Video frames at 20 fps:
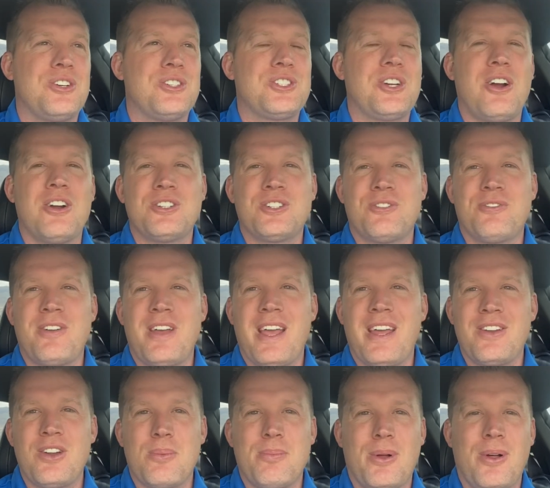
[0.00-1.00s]
or Charger
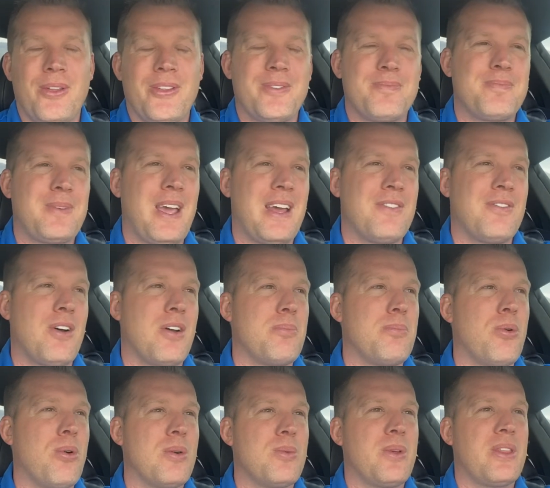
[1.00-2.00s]
fan, you're both kind of on
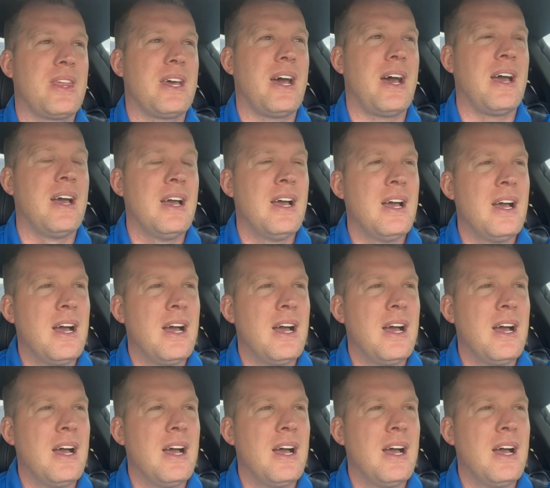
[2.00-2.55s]
board with that.